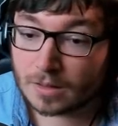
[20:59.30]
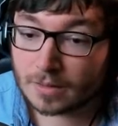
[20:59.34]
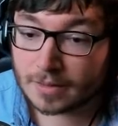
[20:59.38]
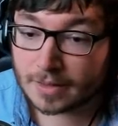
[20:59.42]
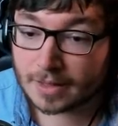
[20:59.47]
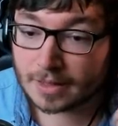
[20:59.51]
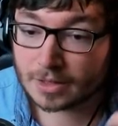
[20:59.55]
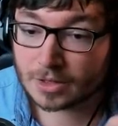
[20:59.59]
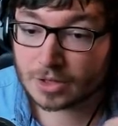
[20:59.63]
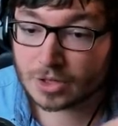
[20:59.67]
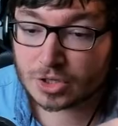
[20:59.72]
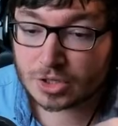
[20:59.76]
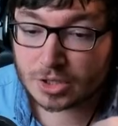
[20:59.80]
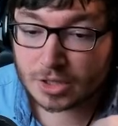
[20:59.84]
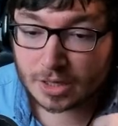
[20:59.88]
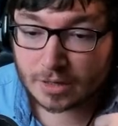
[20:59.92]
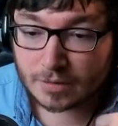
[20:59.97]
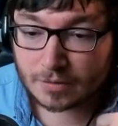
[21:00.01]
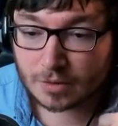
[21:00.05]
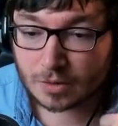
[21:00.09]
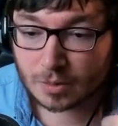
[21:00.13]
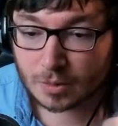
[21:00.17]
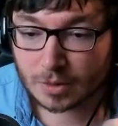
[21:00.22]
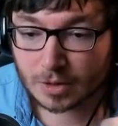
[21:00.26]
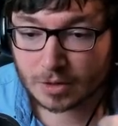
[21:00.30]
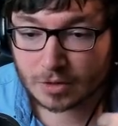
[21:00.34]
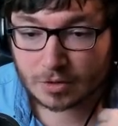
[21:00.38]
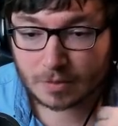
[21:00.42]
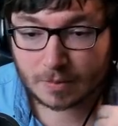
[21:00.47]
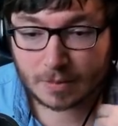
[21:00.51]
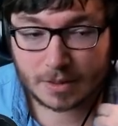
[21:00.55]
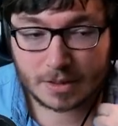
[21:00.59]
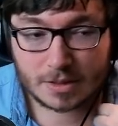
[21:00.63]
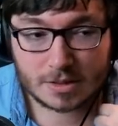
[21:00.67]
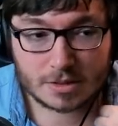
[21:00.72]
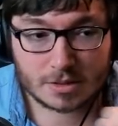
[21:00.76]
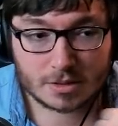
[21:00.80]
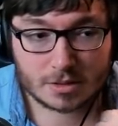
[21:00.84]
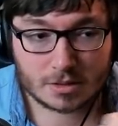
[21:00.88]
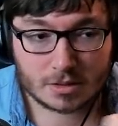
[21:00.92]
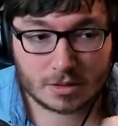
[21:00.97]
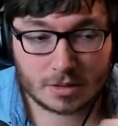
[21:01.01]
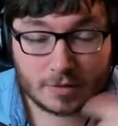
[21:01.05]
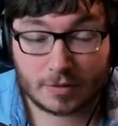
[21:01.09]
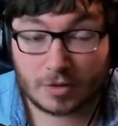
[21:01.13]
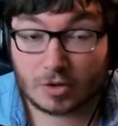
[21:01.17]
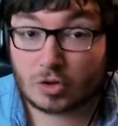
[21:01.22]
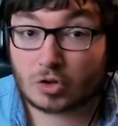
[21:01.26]
Thank you, Jay, for the 100 bits.
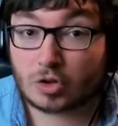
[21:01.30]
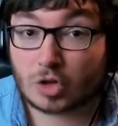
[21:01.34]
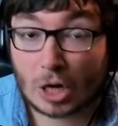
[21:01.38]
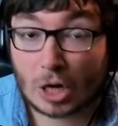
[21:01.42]
If you do